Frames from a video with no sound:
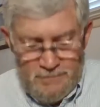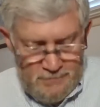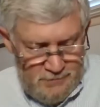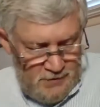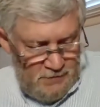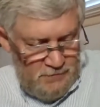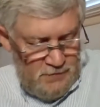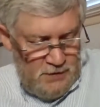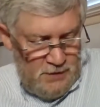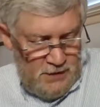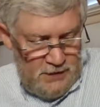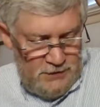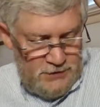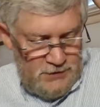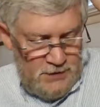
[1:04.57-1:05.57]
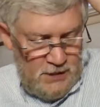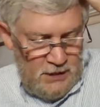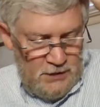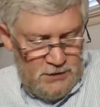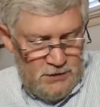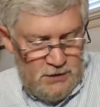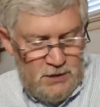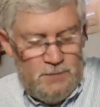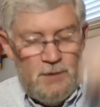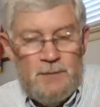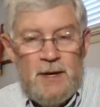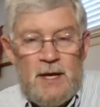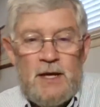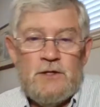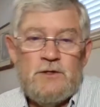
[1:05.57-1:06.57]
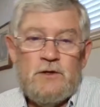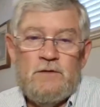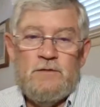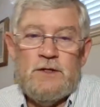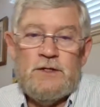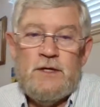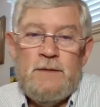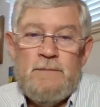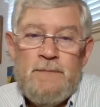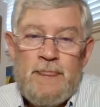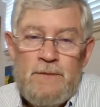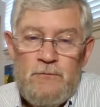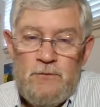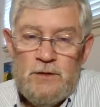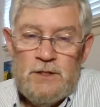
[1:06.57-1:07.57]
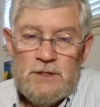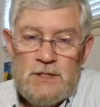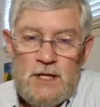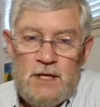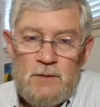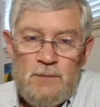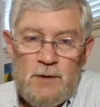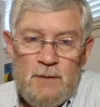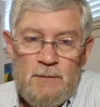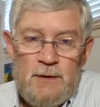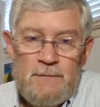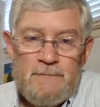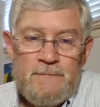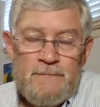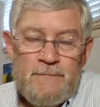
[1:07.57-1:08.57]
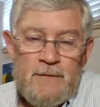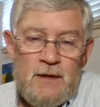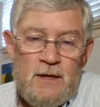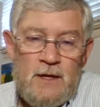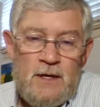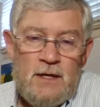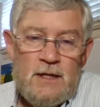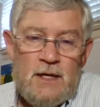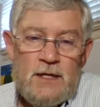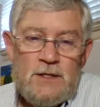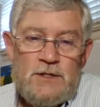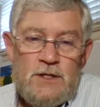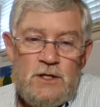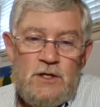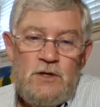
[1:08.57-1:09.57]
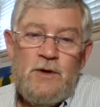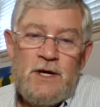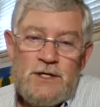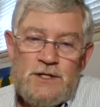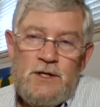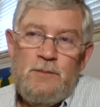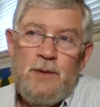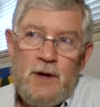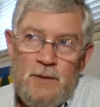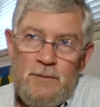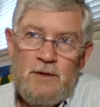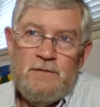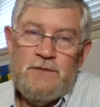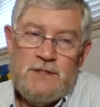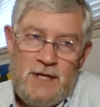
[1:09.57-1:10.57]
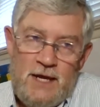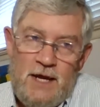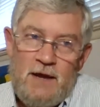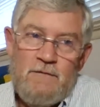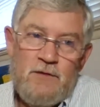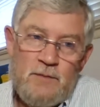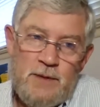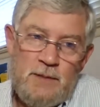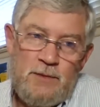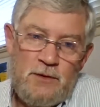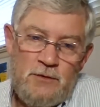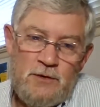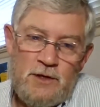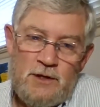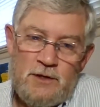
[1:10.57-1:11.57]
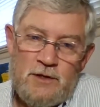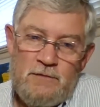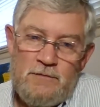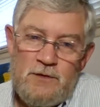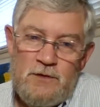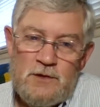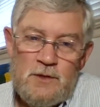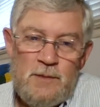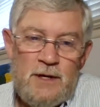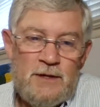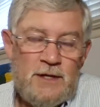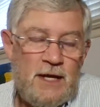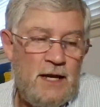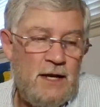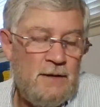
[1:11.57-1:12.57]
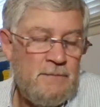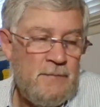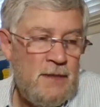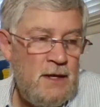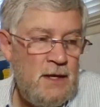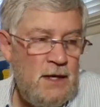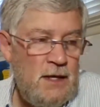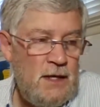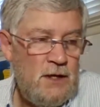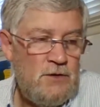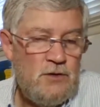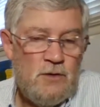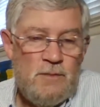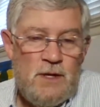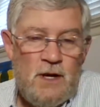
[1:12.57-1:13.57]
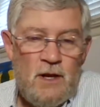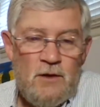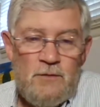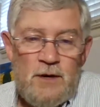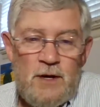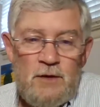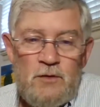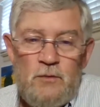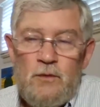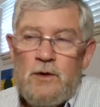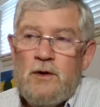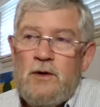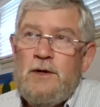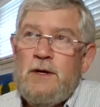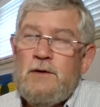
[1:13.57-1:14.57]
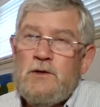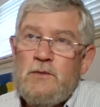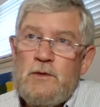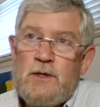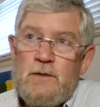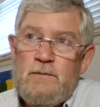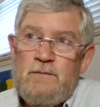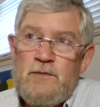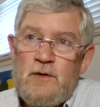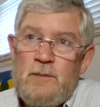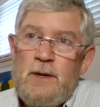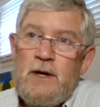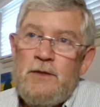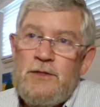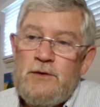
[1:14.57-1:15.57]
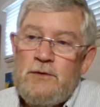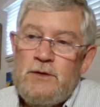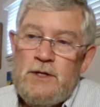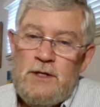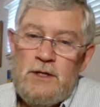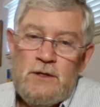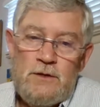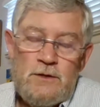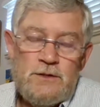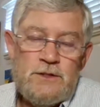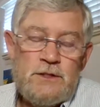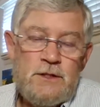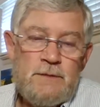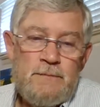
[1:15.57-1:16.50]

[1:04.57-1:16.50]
of the United States, the diplomatic service with the State Department. That's the U.S. Department of State for people who are a little confused about that. It took me all around the world. I was with them for about 30 years,